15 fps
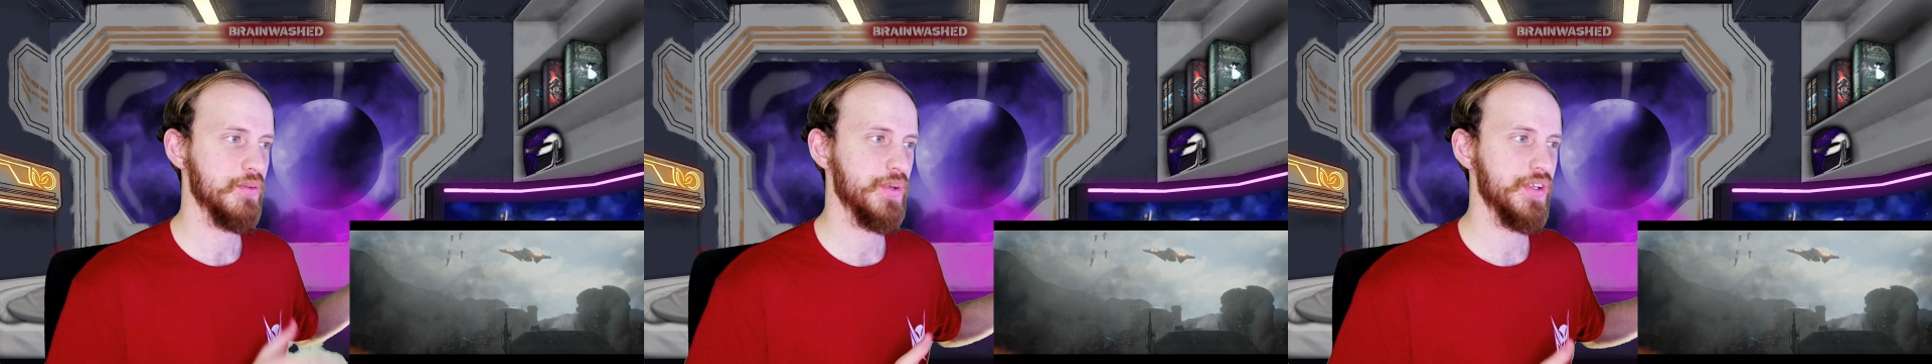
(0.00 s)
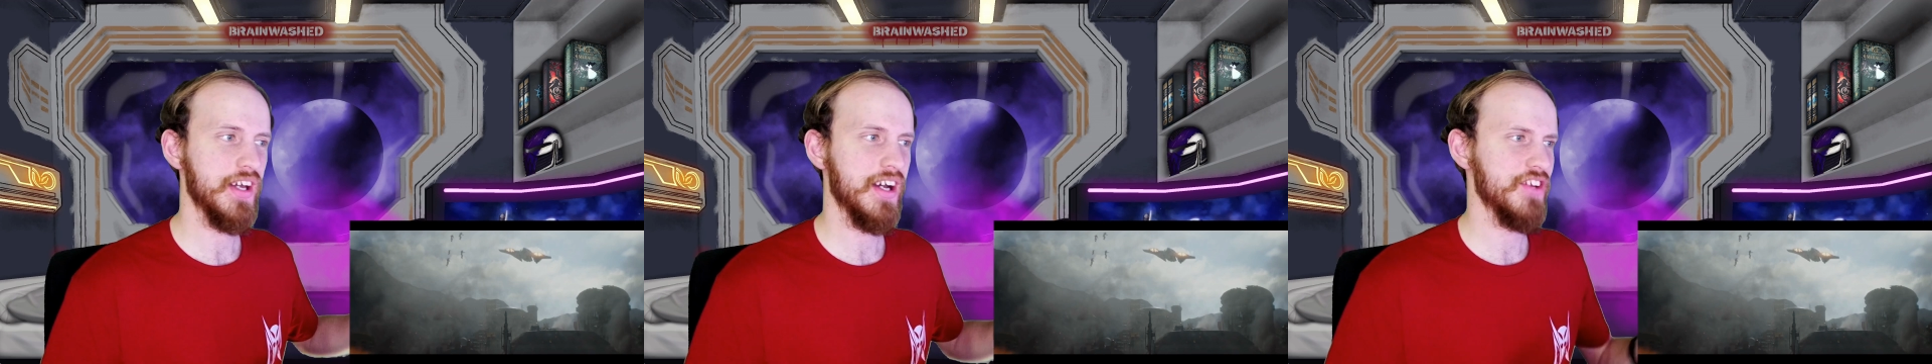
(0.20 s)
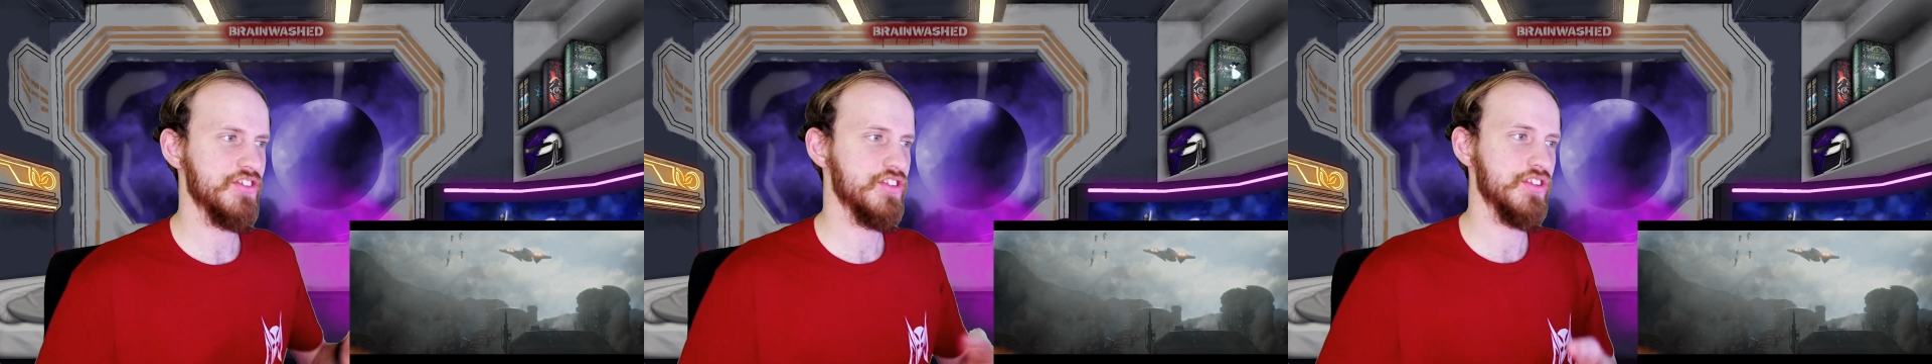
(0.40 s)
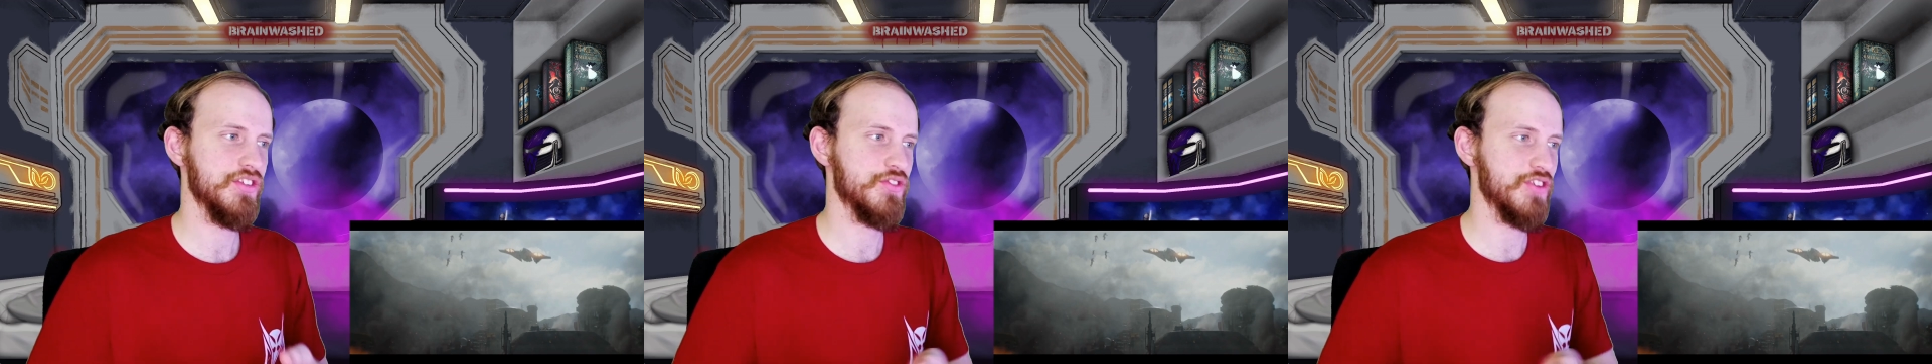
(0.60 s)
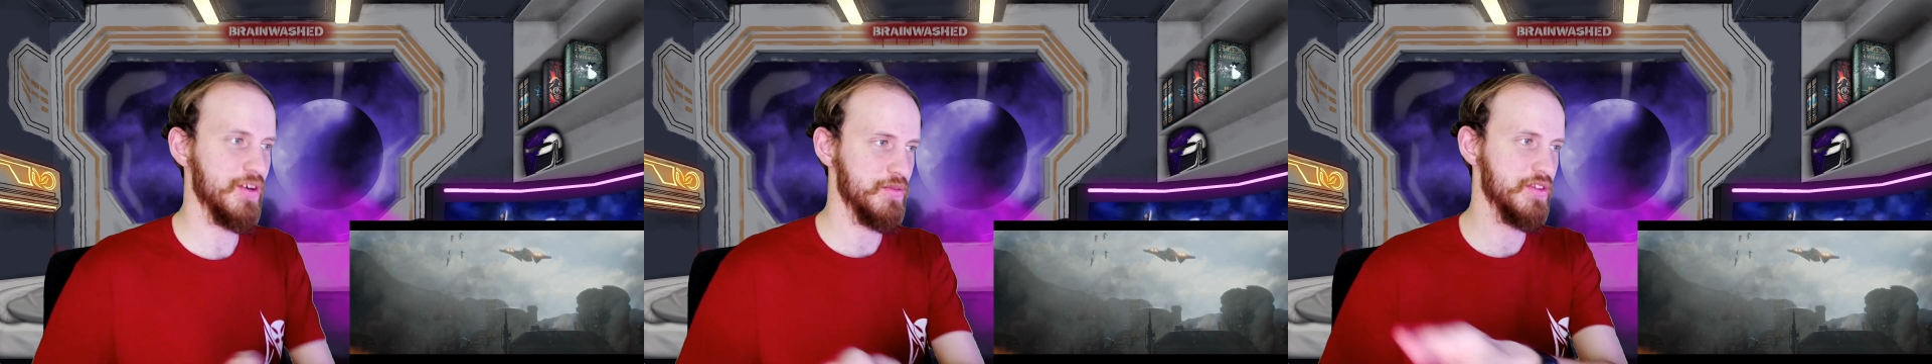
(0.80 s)
but nah, she
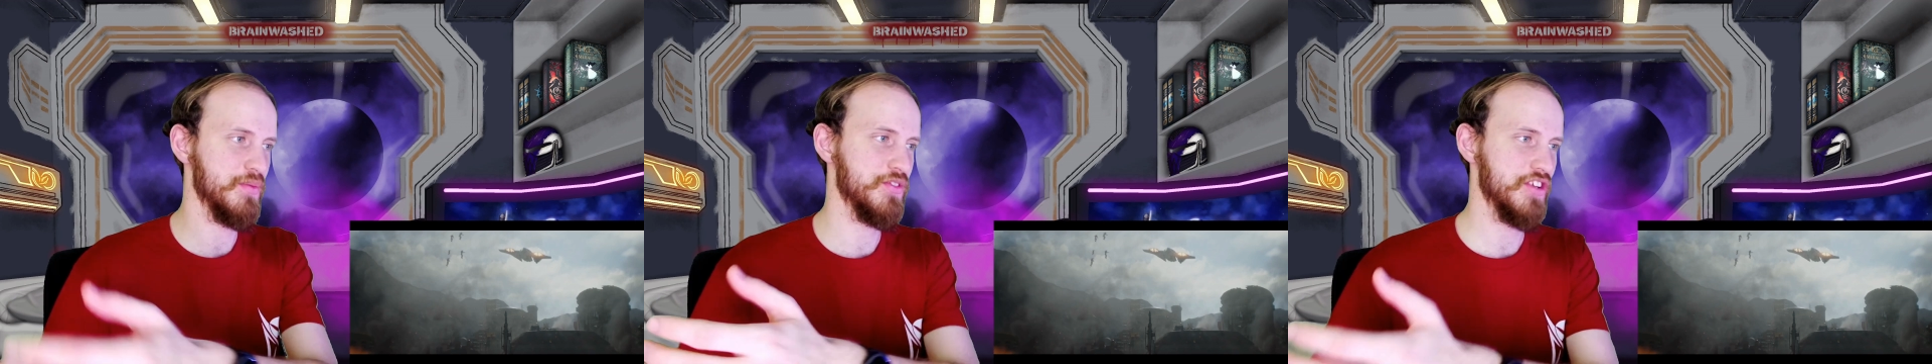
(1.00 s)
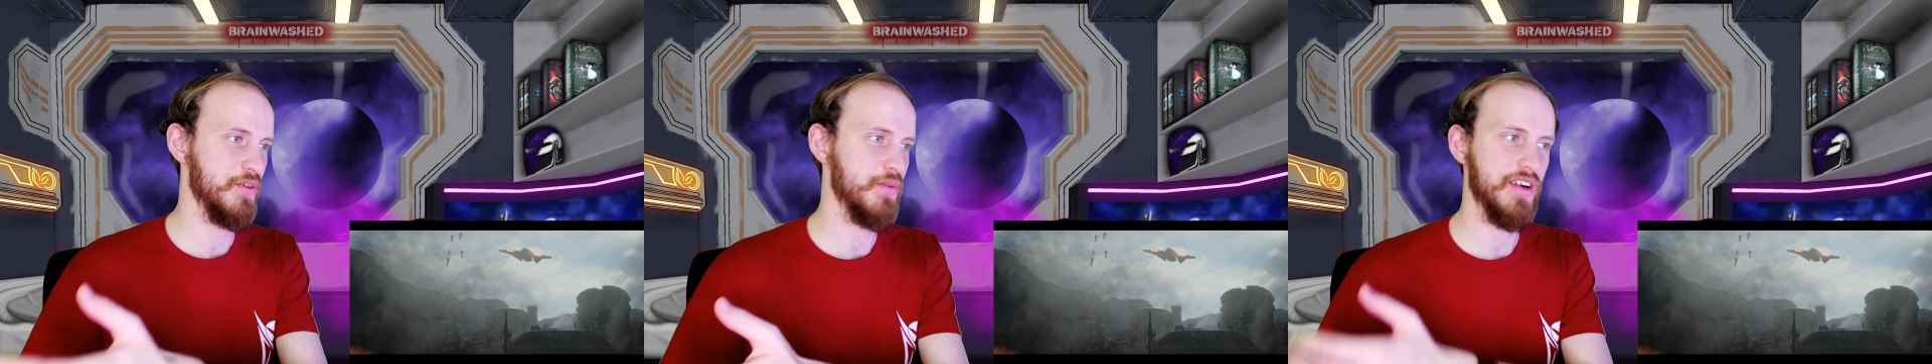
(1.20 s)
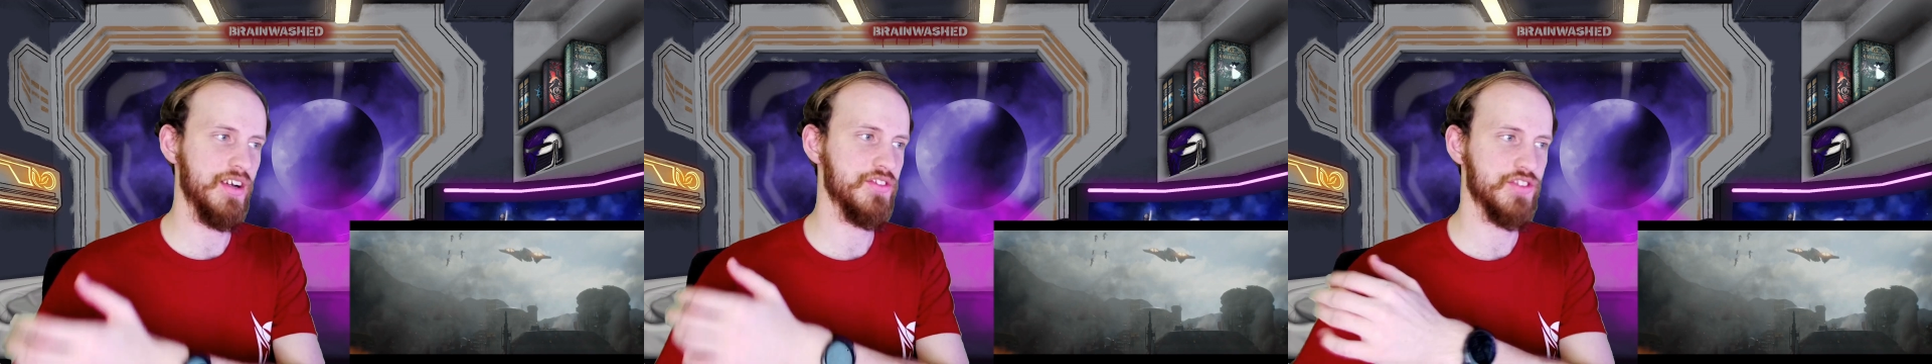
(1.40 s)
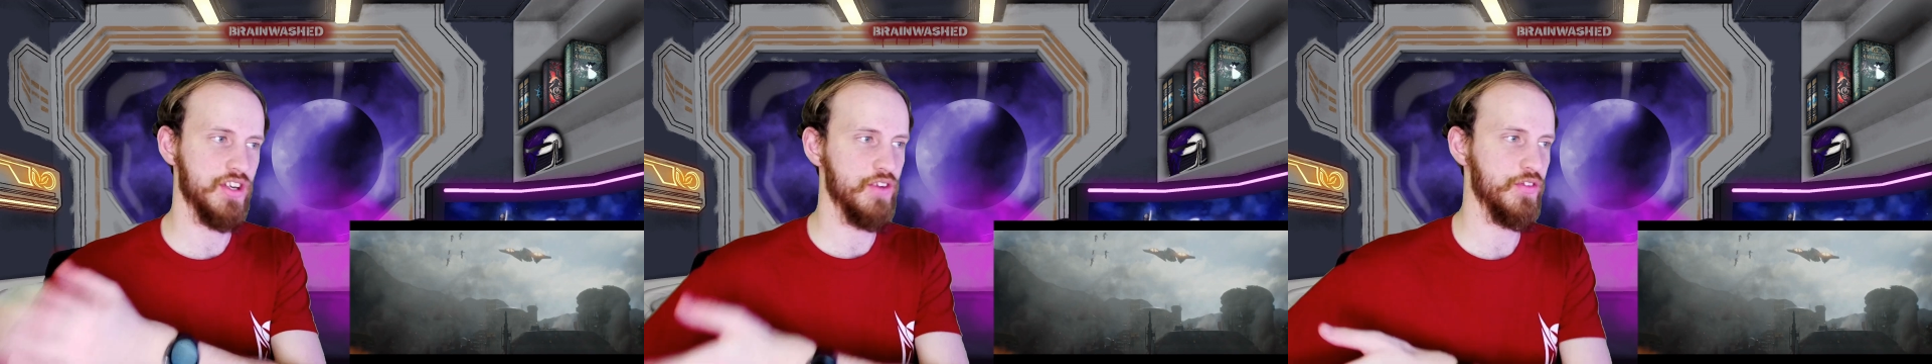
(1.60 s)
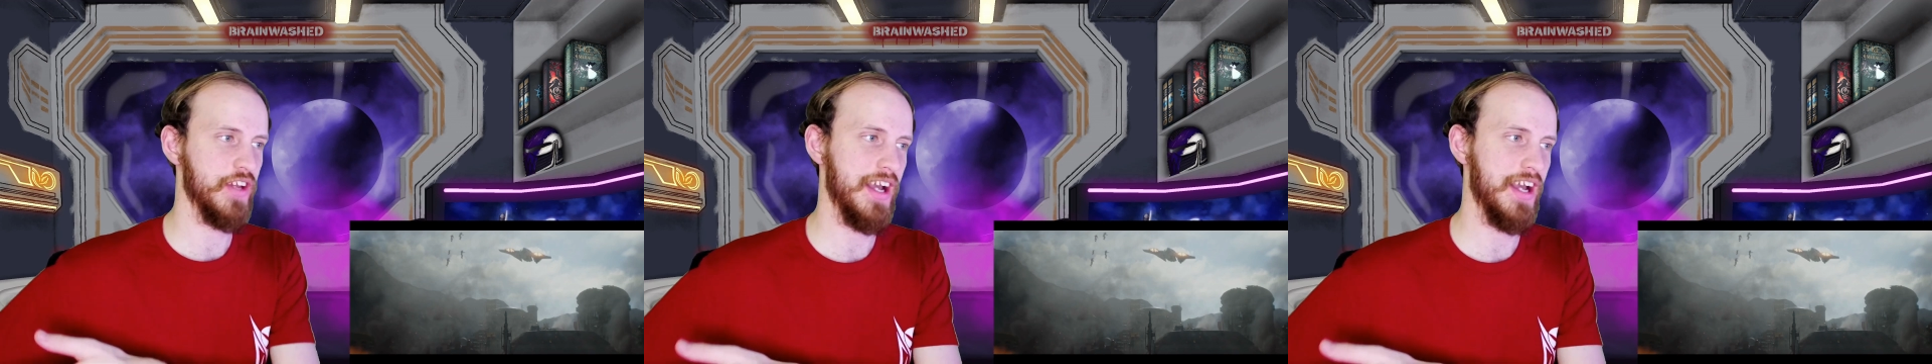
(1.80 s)
just drops them somewhere else off